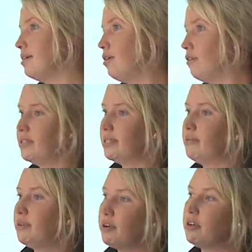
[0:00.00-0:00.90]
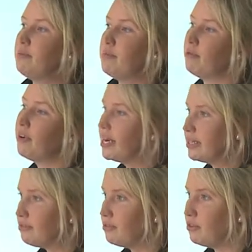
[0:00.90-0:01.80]
obviously we're not going to be
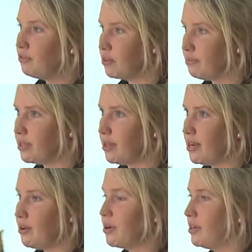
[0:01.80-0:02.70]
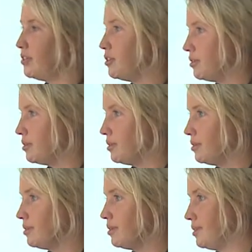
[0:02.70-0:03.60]
providing the food for them, so they're not going to
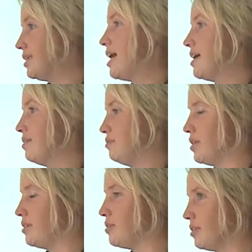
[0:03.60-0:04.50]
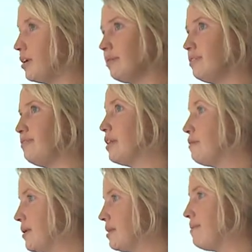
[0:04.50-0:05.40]
they're not going to
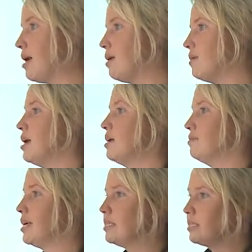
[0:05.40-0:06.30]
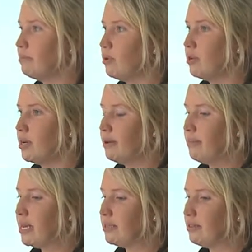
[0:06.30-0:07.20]
develop in the pile. We'll get smaller
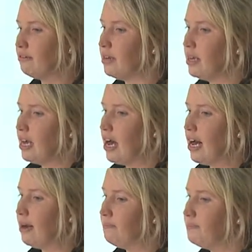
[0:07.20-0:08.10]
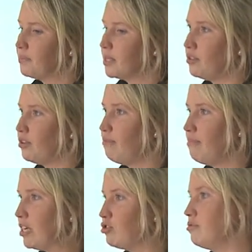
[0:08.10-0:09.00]
amounts of sort of
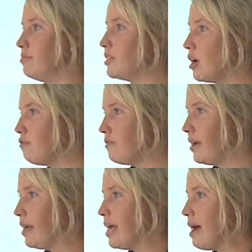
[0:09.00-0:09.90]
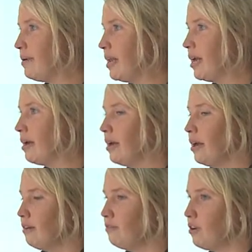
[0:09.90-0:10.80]
mushroom style fungi happening
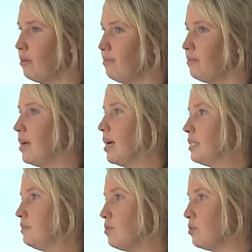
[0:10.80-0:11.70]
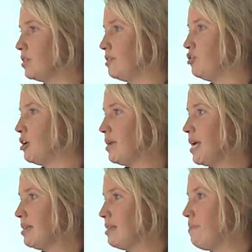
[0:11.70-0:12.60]
from spores that have
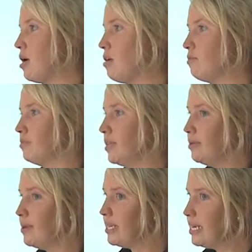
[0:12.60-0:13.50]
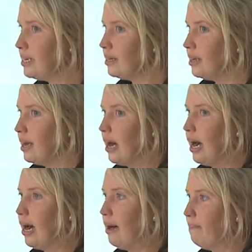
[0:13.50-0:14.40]
germinated in the pile really quickly.
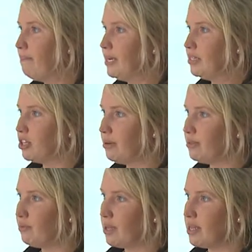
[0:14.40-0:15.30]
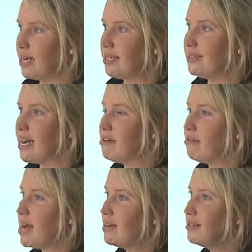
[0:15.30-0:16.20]
But in terms of whether they stay
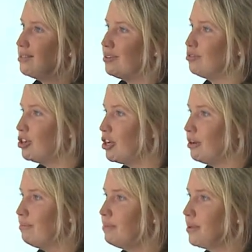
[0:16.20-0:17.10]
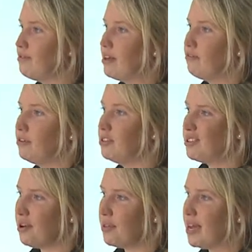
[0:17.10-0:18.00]
around long term, if their
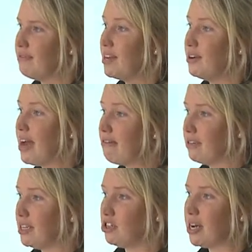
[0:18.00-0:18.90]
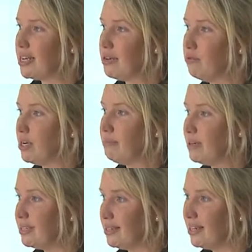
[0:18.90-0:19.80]
food's not there, if they don't have really chunky woody
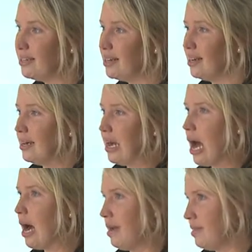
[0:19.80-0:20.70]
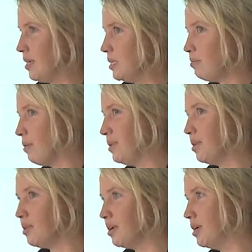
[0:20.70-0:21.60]
bits in it, then it's probably
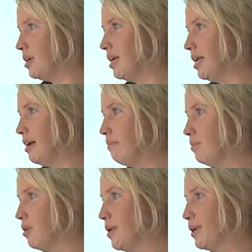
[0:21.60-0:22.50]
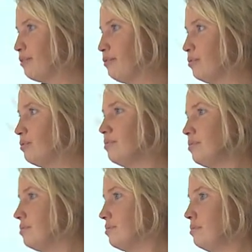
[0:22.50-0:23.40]
not going to end up going the full
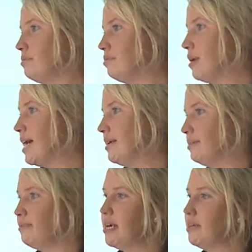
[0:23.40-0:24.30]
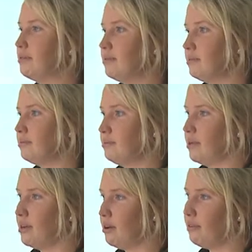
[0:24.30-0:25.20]
way to being,
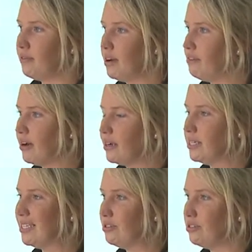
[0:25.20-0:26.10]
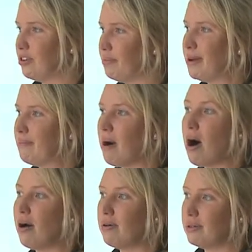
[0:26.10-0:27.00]
a very fungally dominant
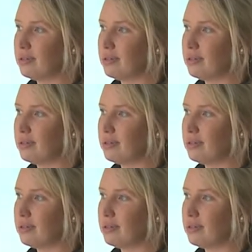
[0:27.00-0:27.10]
pile.